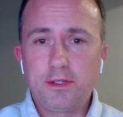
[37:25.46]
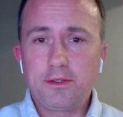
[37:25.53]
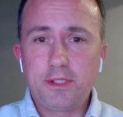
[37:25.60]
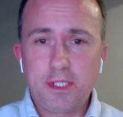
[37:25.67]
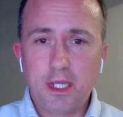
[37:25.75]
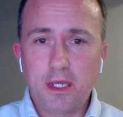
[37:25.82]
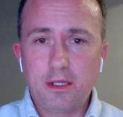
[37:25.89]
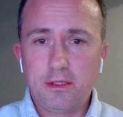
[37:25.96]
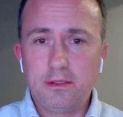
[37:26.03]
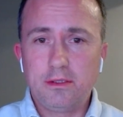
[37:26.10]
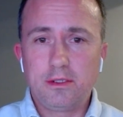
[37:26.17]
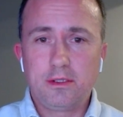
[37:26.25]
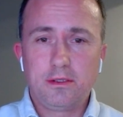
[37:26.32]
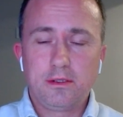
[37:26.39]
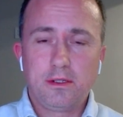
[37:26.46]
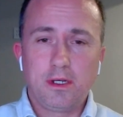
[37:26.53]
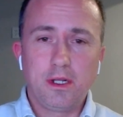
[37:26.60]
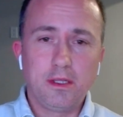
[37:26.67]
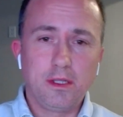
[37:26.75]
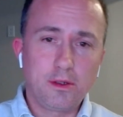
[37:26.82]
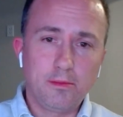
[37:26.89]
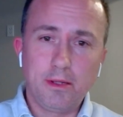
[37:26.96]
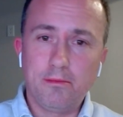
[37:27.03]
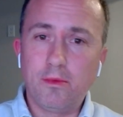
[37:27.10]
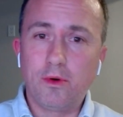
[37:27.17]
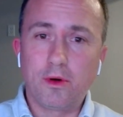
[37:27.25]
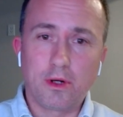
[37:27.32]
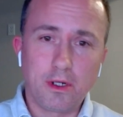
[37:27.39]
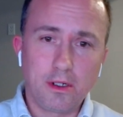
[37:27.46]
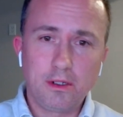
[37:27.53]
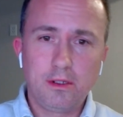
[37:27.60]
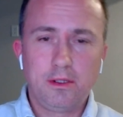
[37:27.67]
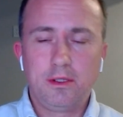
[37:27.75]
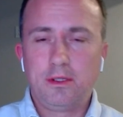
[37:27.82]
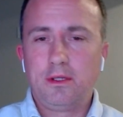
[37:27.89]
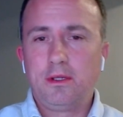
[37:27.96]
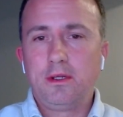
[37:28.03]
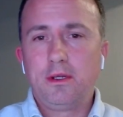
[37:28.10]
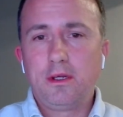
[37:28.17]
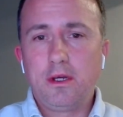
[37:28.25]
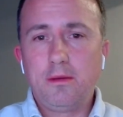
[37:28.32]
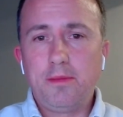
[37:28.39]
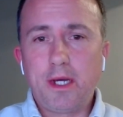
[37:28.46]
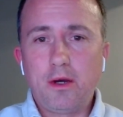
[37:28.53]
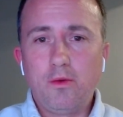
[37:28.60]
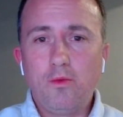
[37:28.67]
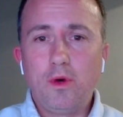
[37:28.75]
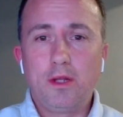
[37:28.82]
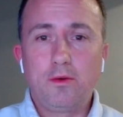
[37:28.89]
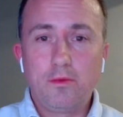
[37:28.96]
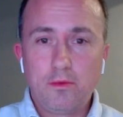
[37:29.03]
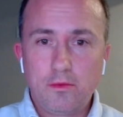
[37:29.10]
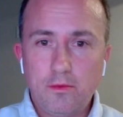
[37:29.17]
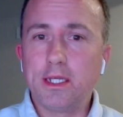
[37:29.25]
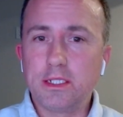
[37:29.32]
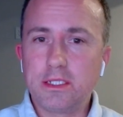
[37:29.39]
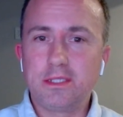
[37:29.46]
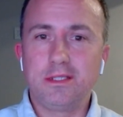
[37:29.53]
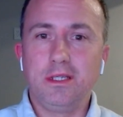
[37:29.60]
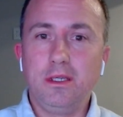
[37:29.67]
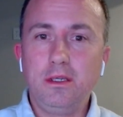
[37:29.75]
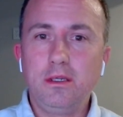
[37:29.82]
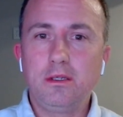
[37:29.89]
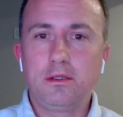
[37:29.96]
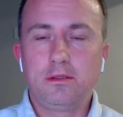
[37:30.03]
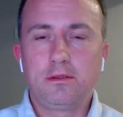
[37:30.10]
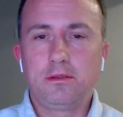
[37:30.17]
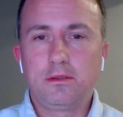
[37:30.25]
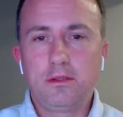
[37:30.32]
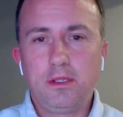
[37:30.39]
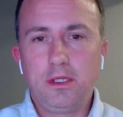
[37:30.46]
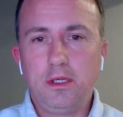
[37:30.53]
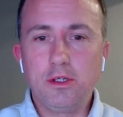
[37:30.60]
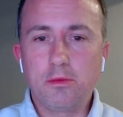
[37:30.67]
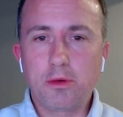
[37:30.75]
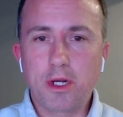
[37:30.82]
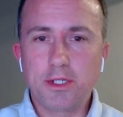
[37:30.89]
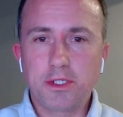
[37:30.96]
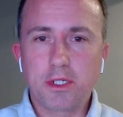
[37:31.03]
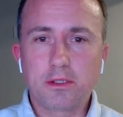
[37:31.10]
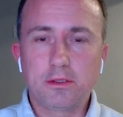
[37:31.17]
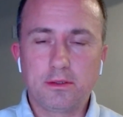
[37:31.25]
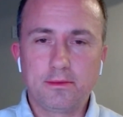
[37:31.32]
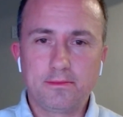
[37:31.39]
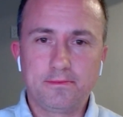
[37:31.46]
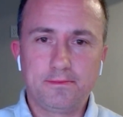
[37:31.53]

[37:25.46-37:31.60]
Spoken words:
understand a little bit more about what I see in your project.